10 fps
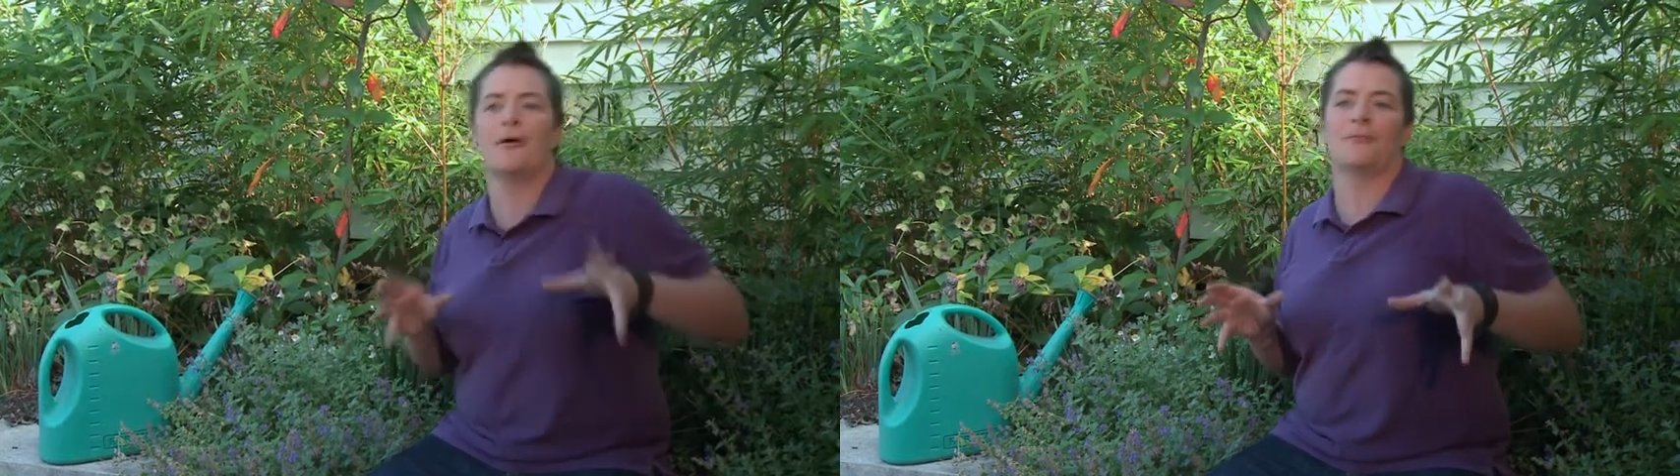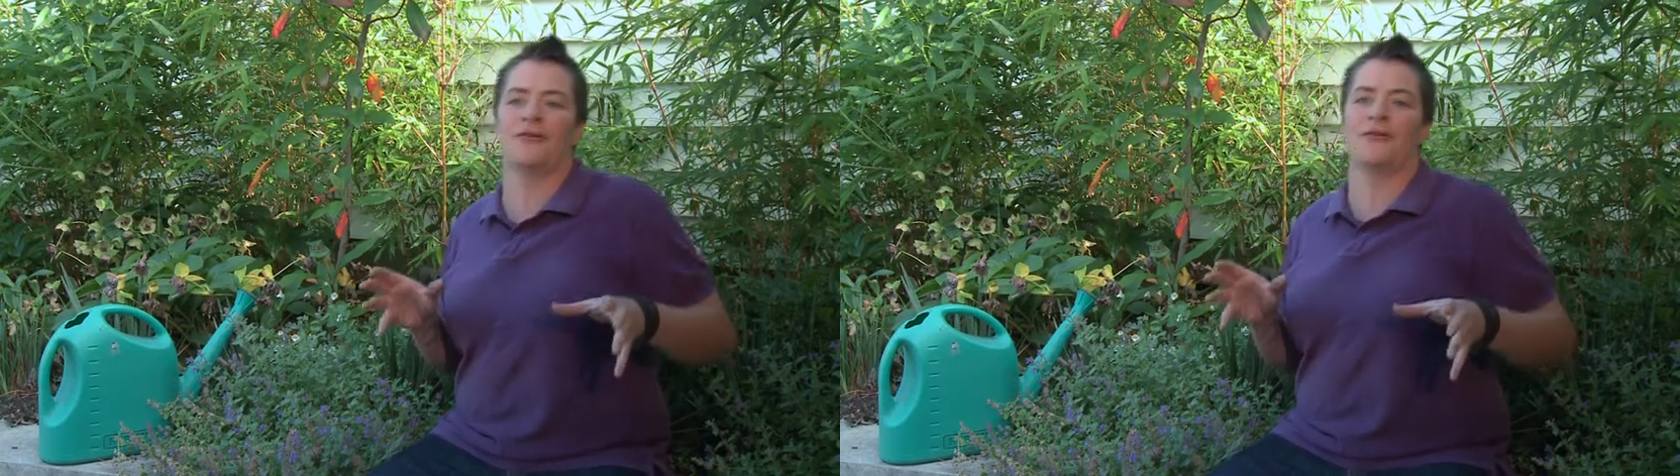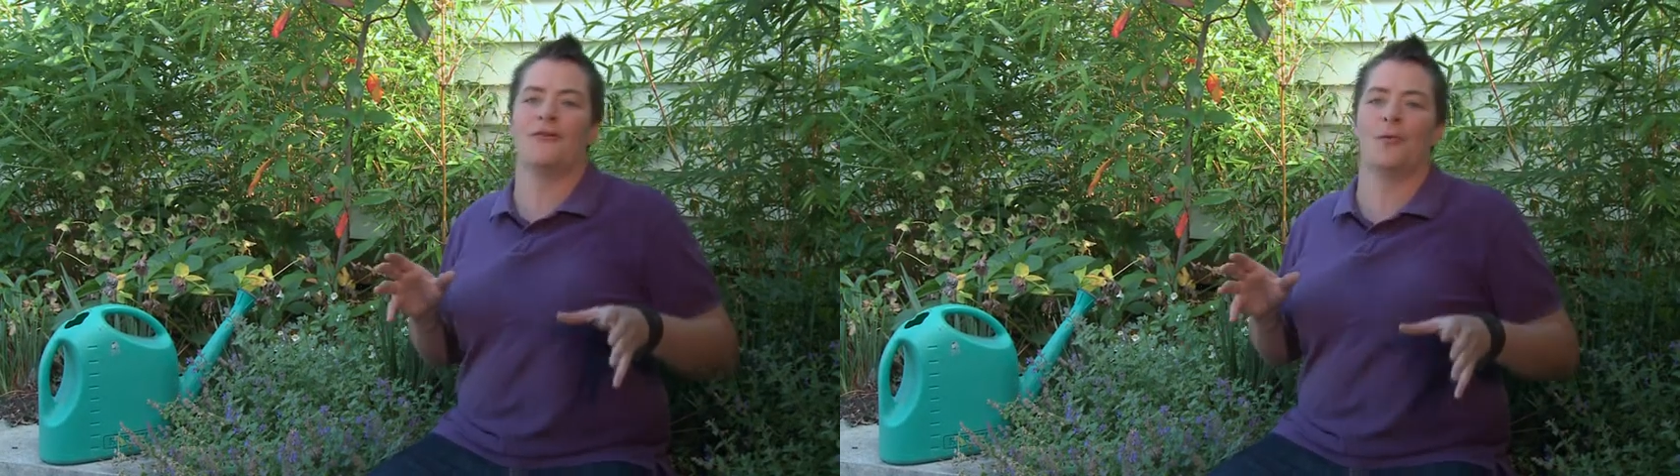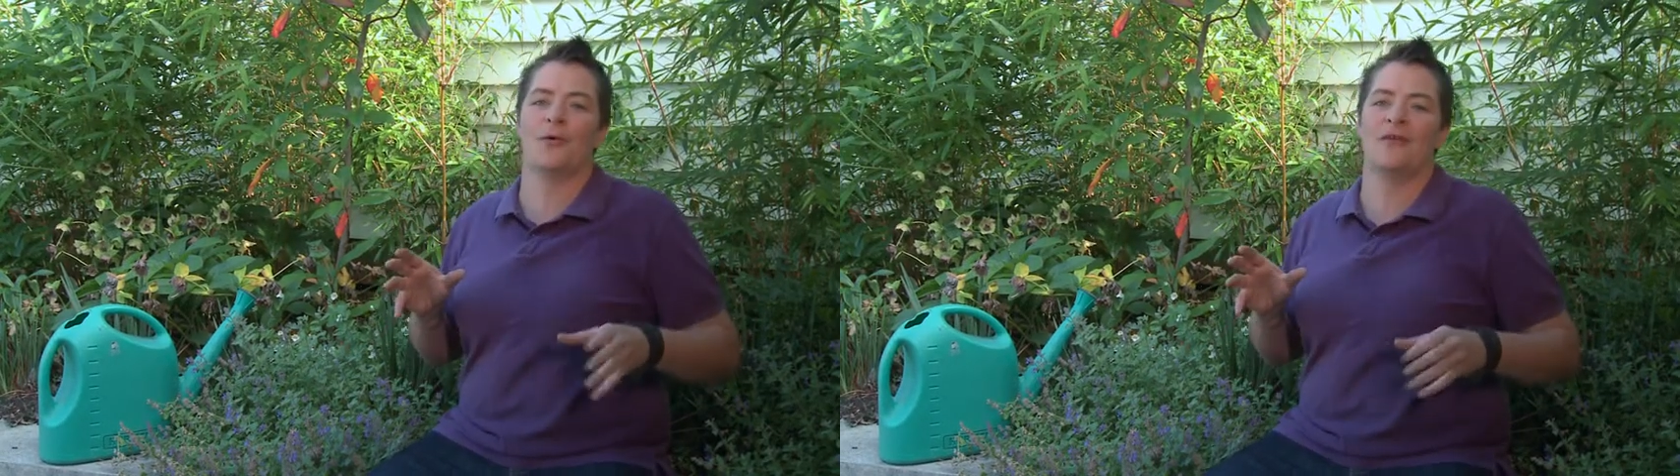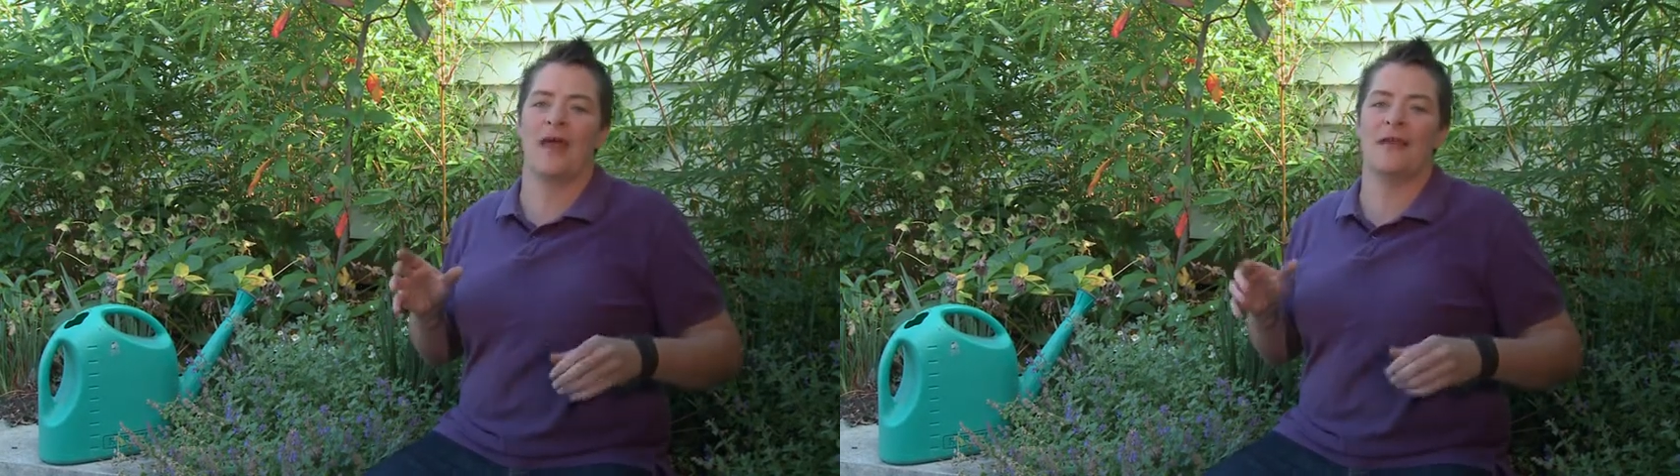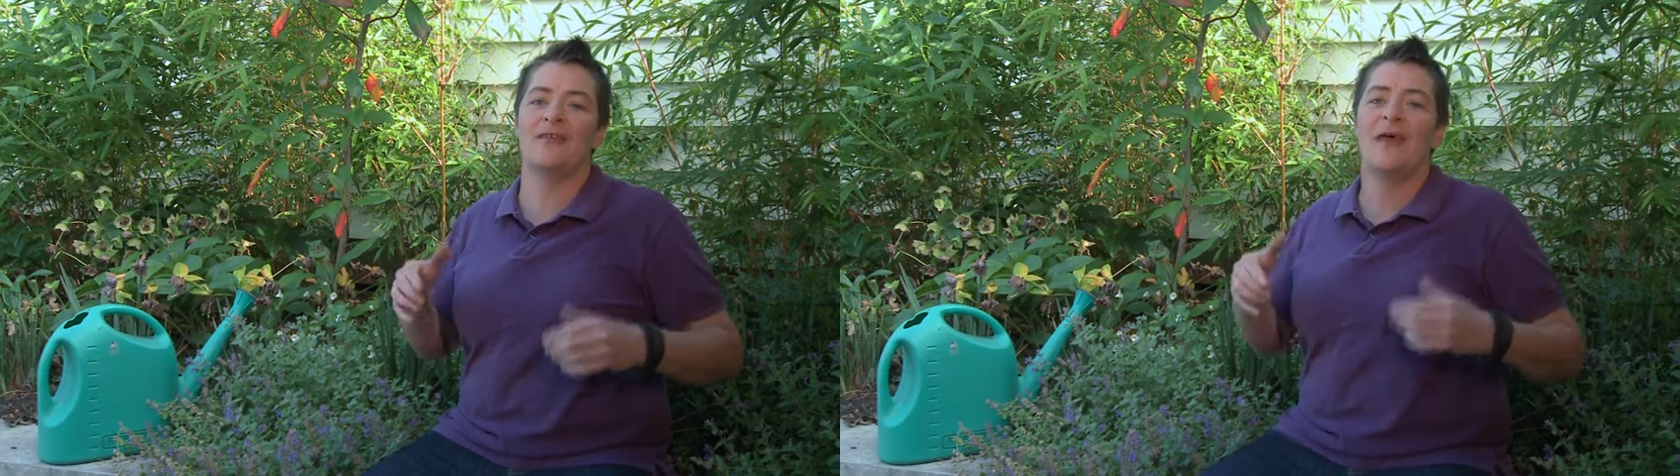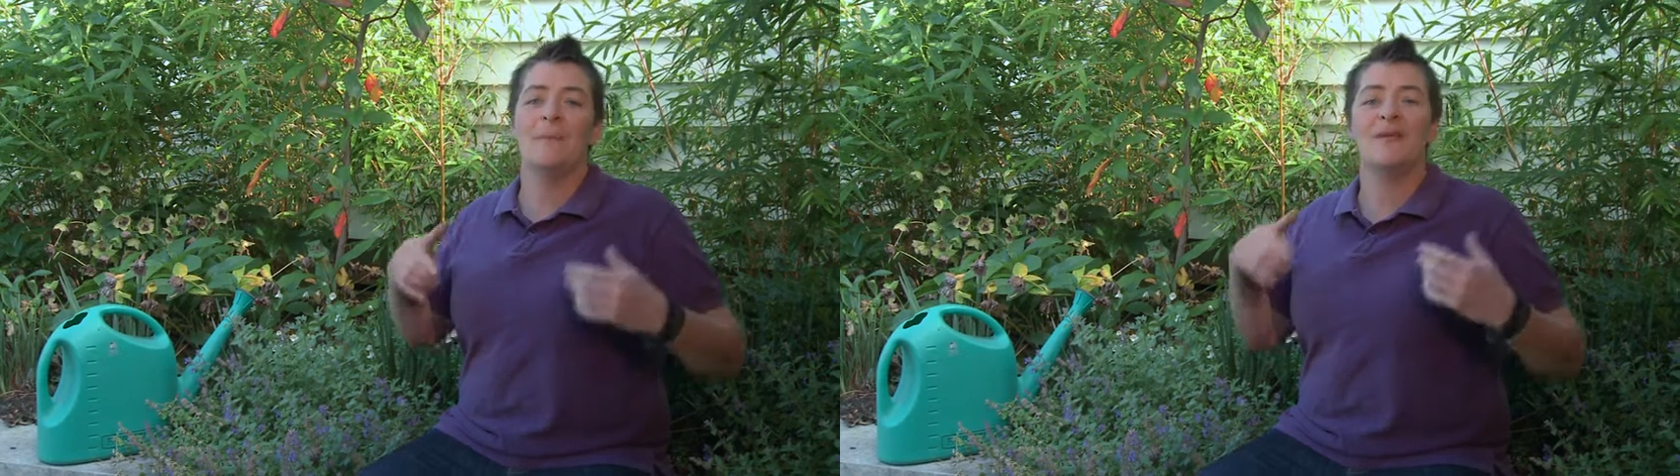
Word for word: options for water tanks,